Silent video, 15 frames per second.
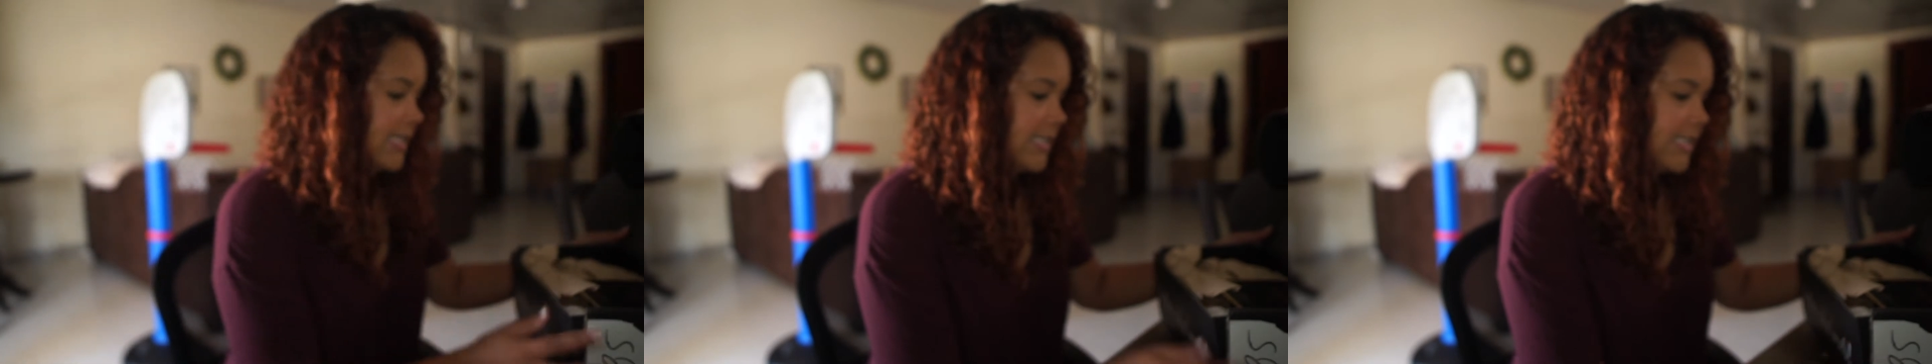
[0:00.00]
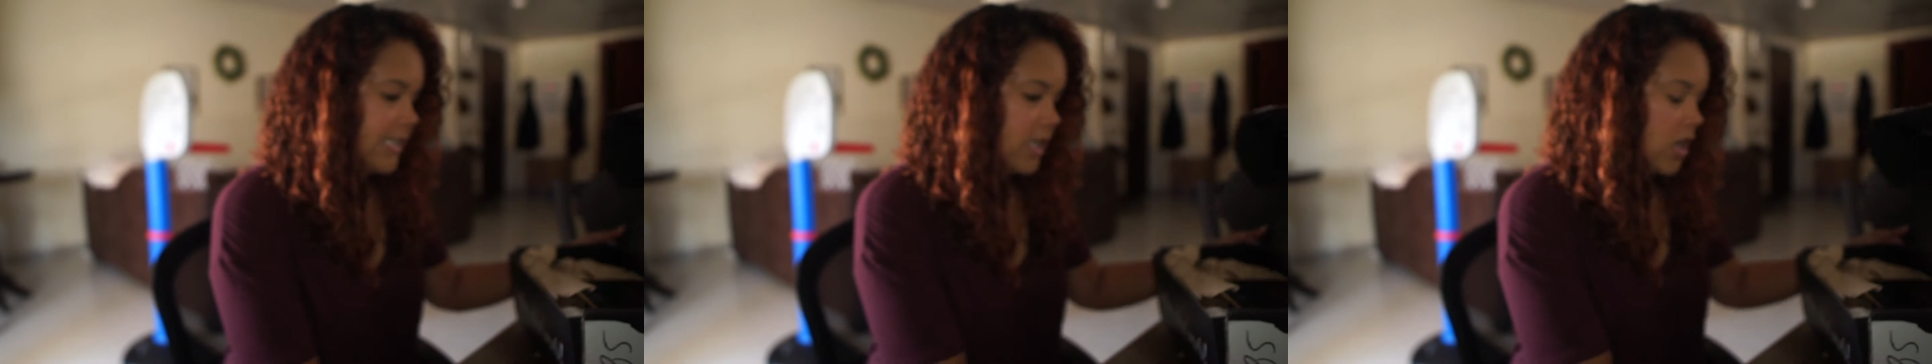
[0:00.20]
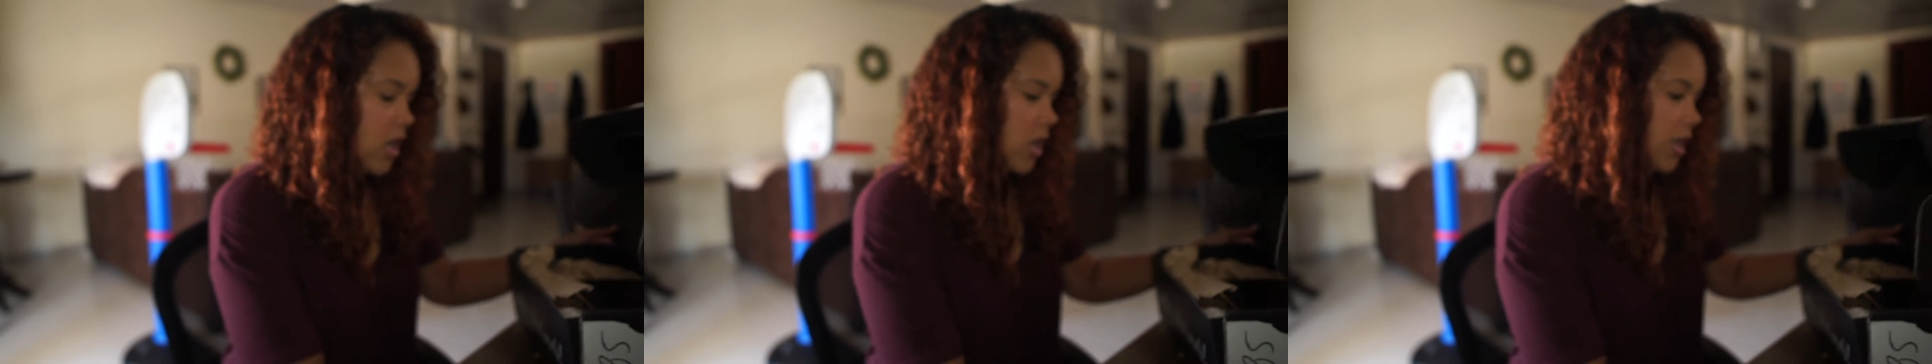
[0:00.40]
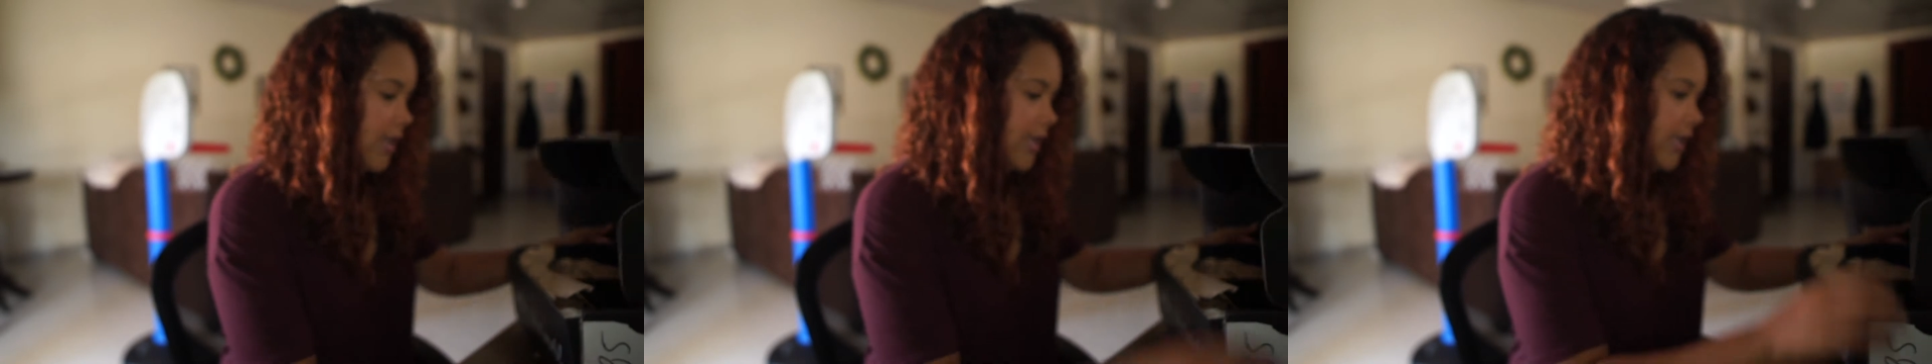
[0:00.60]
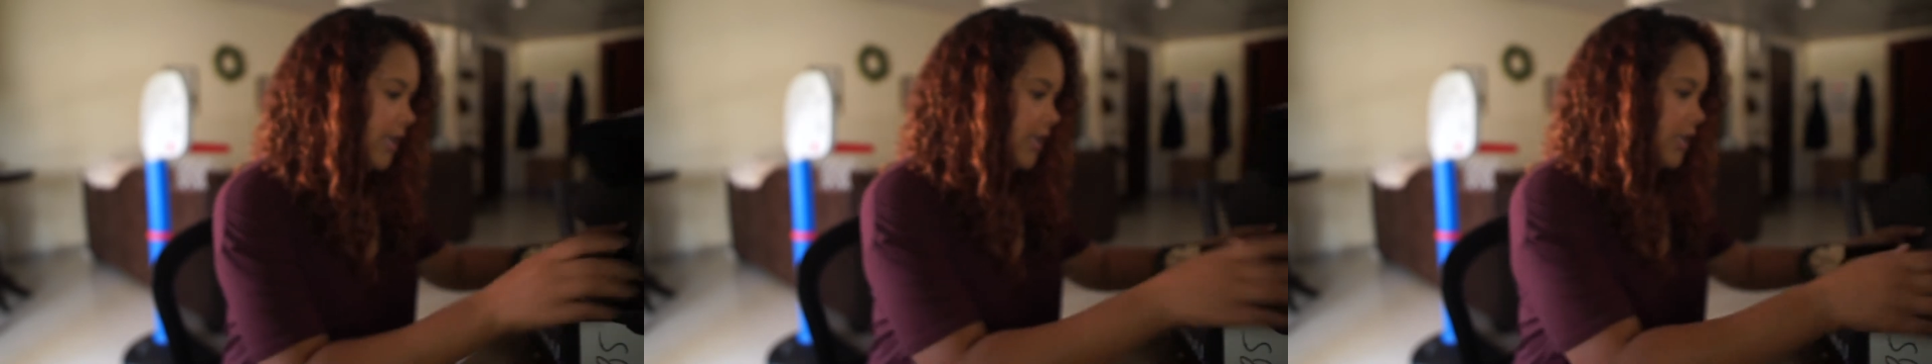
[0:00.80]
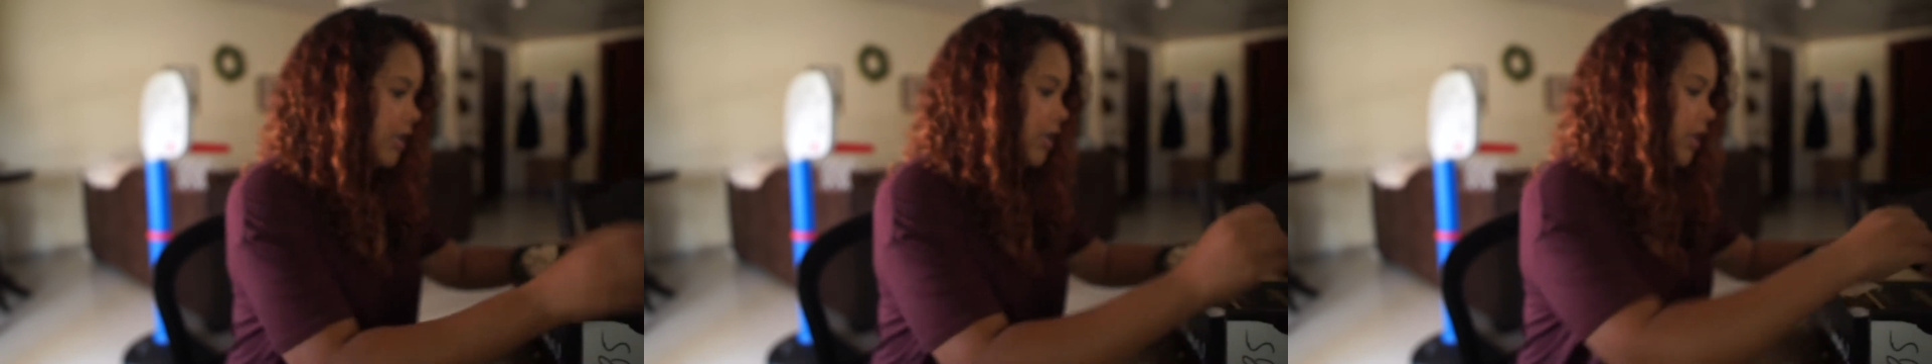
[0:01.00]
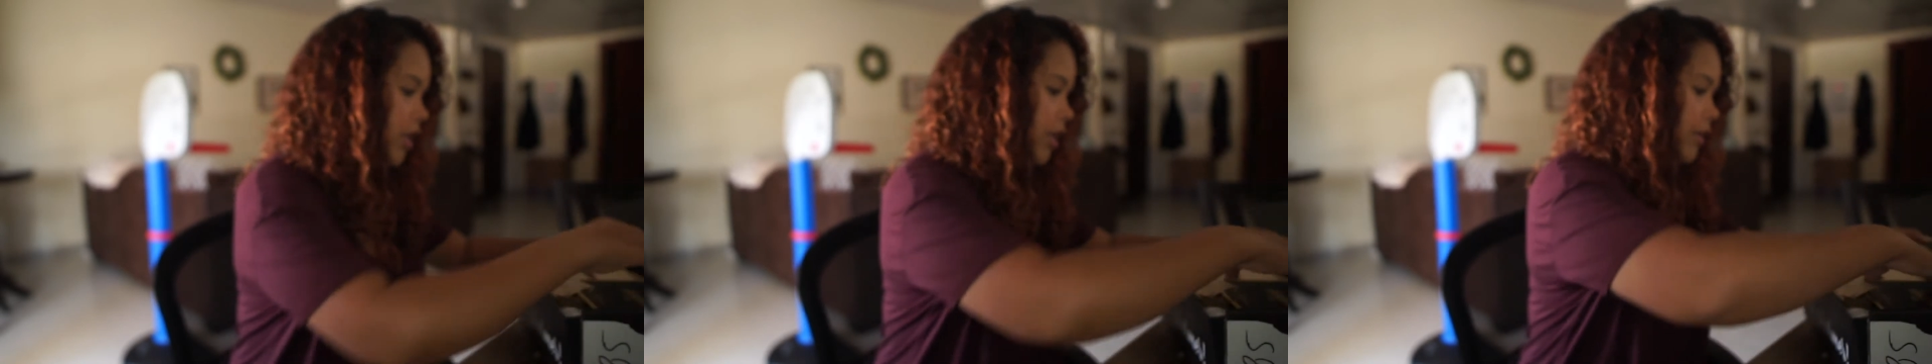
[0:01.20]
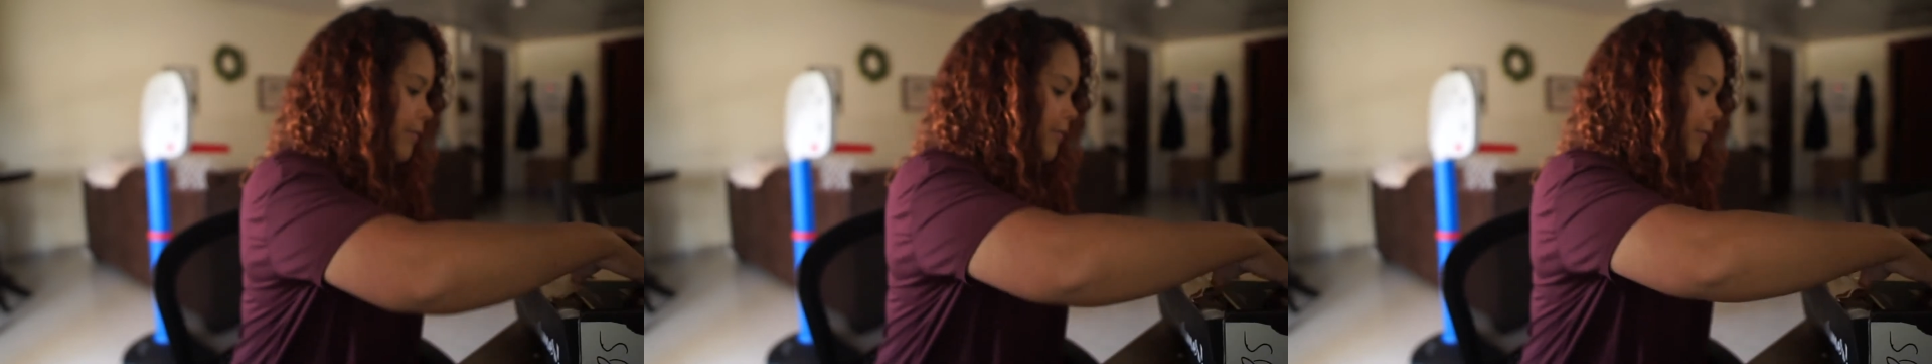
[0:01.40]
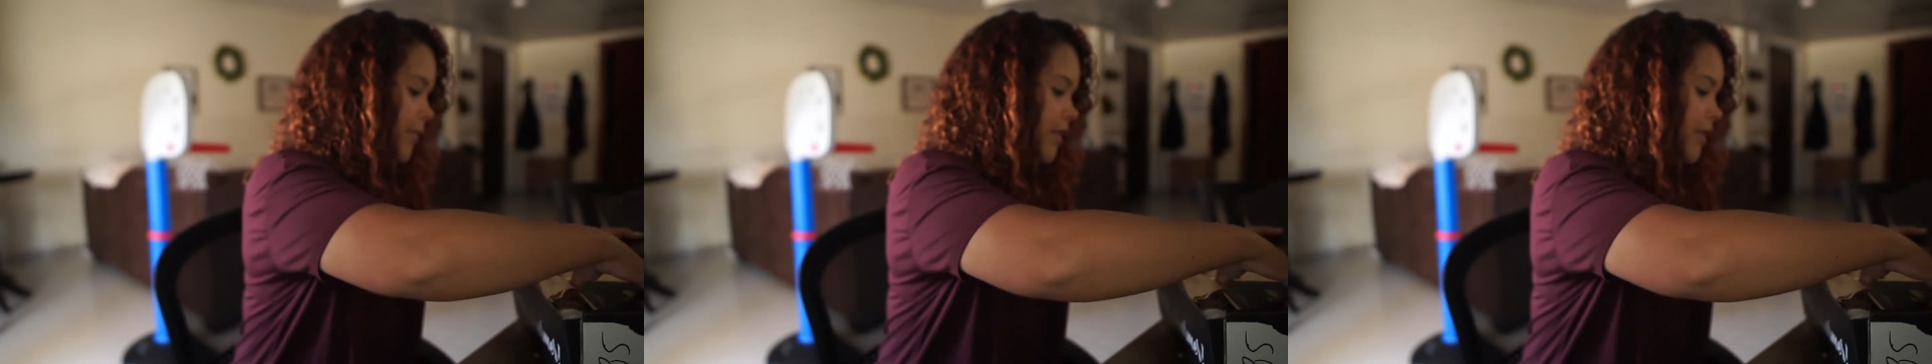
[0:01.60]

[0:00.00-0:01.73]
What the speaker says: dig on in here.